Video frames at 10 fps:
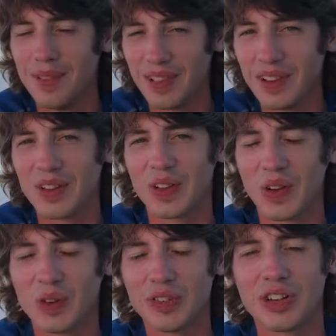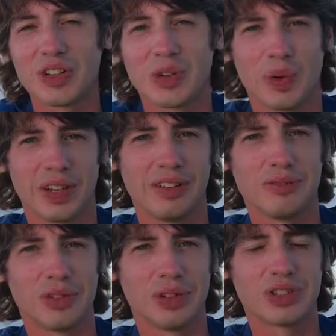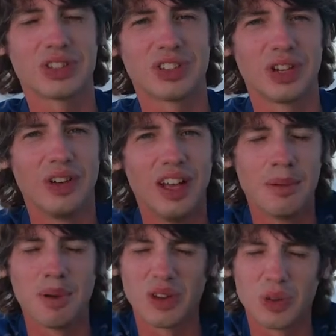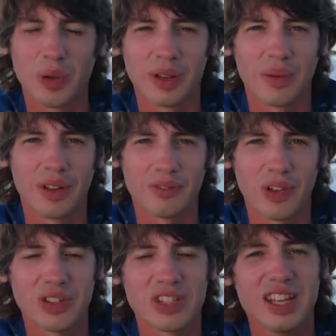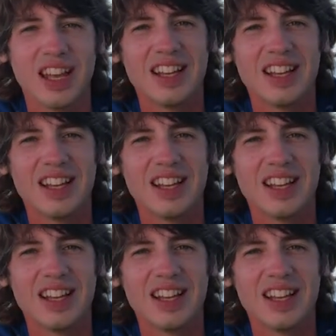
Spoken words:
little over 20 volts, so about 21 volts.